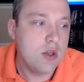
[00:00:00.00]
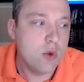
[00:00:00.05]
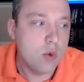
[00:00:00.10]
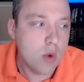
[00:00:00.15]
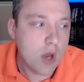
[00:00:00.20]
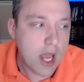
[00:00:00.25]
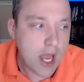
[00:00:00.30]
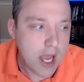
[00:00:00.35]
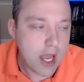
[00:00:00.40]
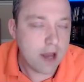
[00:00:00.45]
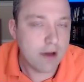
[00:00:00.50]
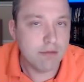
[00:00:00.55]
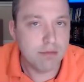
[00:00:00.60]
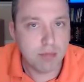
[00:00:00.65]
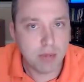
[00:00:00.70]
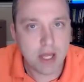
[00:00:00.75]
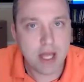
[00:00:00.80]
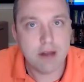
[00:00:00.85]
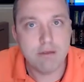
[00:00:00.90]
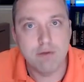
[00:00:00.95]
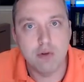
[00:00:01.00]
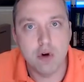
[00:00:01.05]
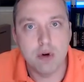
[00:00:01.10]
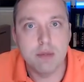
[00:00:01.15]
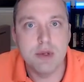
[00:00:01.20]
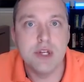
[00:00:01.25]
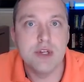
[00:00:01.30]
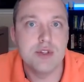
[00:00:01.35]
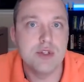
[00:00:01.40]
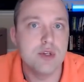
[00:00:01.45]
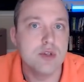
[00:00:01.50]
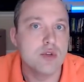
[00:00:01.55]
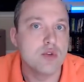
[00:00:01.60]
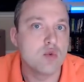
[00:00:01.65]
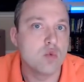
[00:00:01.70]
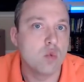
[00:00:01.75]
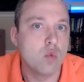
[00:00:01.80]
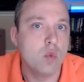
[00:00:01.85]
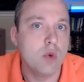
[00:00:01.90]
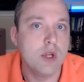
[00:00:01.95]
You have platform
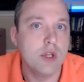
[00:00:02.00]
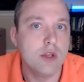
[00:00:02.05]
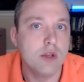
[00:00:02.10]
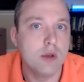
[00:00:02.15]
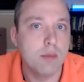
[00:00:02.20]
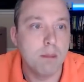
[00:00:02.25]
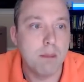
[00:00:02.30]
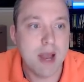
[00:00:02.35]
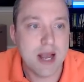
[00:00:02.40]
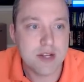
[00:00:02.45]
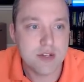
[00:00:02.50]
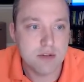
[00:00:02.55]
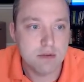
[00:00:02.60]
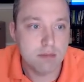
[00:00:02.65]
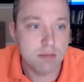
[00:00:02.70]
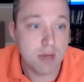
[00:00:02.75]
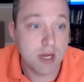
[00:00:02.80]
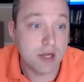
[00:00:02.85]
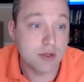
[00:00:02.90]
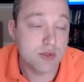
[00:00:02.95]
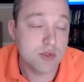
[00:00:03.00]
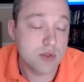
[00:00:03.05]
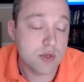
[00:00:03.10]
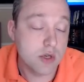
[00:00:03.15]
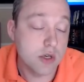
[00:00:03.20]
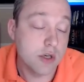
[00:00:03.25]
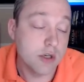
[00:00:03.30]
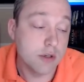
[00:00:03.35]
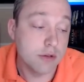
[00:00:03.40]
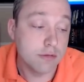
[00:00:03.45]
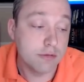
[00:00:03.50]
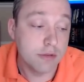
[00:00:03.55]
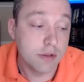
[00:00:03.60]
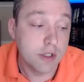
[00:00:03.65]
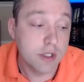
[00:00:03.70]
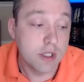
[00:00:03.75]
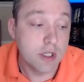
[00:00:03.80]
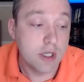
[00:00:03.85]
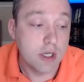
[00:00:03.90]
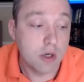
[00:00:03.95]
issues when massive amounts
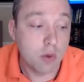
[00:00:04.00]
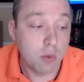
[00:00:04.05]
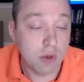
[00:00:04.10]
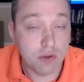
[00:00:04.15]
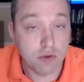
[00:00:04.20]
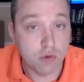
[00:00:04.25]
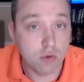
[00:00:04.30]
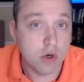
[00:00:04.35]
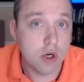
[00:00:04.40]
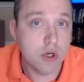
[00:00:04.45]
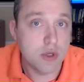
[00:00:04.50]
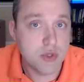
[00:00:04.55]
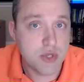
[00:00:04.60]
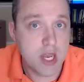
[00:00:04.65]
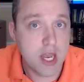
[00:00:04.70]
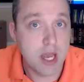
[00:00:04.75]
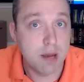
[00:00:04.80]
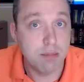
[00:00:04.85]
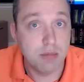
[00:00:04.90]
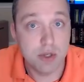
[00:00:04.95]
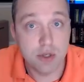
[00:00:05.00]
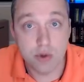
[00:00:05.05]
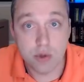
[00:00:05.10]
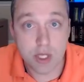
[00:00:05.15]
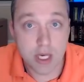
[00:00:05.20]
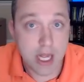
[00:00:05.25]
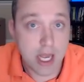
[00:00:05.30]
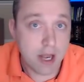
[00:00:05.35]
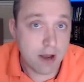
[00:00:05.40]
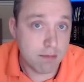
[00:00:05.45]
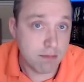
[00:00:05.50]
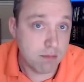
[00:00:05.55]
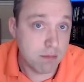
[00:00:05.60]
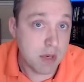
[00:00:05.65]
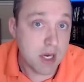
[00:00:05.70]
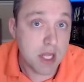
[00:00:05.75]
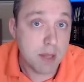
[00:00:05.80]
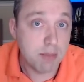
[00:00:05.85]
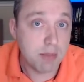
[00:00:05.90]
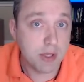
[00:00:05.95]
of withdrawals happen. You could have
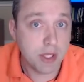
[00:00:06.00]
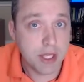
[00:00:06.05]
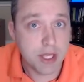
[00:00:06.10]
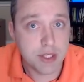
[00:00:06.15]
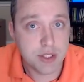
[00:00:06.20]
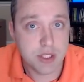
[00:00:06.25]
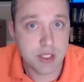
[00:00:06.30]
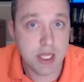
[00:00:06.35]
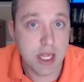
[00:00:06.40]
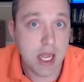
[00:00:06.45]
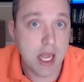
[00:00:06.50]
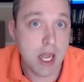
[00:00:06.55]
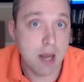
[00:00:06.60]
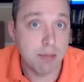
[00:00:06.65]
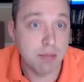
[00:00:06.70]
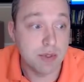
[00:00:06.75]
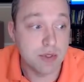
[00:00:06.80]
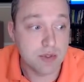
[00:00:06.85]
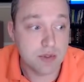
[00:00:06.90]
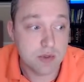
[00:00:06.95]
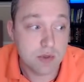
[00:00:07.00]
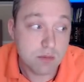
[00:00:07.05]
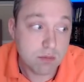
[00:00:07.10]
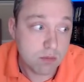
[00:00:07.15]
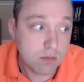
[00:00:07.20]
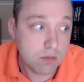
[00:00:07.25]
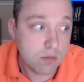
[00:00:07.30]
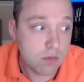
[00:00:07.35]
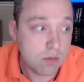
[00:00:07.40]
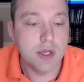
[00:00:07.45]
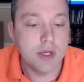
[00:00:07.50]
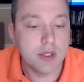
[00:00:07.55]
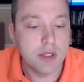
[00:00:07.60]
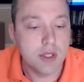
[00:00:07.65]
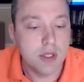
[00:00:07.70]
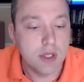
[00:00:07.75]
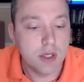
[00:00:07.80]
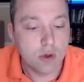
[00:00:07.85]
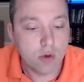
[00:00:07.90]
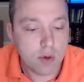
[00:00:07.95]
manipulation that happens
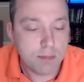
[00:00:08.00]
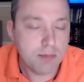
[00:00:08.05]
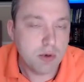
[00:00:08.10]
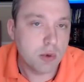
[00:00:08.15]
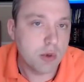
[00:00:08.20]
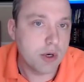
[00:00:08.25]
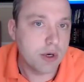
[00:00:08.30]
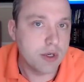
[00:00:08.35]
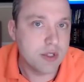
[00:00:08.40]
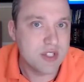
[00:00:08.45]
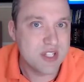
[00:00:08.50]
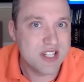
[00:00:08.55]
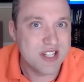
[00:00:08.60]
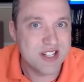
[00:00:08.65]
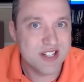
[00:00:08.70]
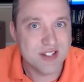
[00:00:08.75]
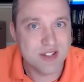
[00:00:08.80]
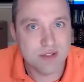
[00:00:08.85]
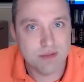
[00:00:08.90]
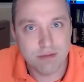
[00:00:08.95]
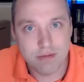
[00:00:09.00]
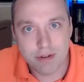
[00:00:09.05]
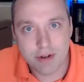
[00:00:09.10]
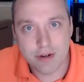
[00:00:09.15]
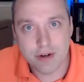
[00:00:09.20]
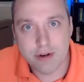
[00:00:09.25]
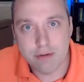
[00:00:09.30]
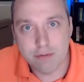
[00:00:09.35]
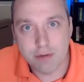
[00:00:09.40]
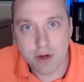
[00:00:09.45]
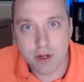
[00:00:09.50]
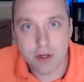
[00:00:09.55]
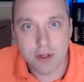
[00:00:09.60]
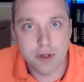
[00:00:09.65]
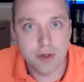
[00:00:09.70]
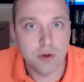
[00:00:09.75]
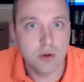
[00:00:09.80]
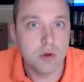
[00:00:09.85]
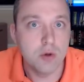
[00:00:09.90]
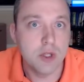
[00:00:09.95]
but cryptocurrency is very
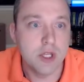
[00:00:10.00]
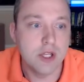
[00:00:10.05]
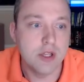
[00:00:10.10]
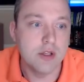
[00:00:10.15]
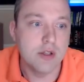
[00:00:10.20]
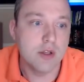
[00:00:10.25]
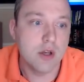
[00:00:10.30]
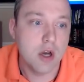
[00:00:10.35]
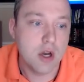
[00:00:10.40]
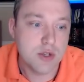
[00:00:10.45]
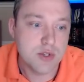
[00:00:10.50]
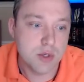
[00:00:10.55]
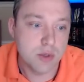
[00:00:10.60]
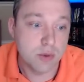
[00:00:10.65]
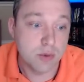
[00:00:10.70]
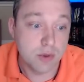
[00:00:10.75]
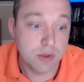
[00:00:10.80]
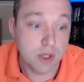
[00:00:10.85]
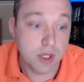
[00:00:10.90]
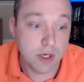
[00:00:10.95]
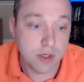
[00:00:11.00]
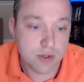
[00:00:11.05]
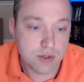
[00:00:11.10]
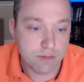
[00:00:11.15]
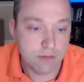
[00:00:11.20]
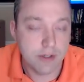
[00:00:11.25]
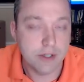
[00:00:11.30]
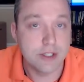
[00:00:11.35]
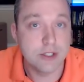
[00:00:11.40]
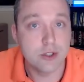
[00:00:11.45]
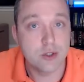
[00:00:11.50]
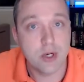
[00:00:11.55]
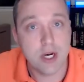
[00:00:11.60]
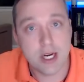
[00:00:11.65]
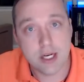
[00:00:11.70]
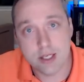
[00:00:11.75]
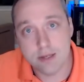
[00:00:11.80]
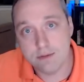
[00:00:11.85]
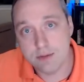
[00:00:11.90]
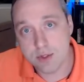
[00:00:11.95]
volatile and also it's very
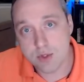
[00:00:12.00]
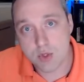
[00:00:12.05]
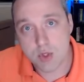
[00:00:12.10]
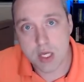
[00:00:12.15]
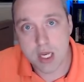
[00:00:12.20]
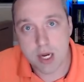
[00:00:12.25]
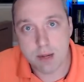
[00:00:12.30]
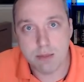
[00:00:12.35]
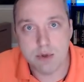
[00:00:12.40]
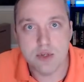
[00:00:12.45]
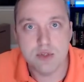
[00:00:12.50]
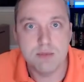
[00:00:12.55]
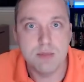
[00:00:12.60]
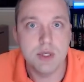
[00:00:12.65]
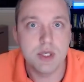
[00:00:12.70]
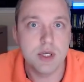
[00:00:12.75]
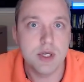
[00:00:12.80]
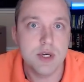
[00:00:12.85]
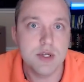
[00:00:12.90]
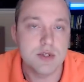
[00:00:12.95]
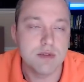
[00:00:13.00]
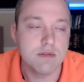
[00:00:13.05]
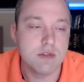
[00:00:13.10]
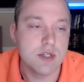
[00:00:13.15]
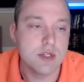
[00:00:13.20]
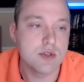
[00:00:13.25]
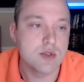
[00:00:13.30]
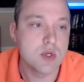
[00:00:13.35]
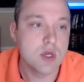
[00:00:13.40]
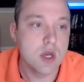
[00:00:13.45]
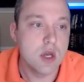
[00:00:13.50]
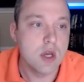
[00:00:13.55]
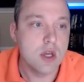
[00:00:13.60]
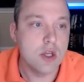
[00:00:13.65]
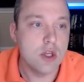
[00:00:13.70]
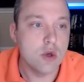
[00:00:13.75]
attractive to scammers because of this.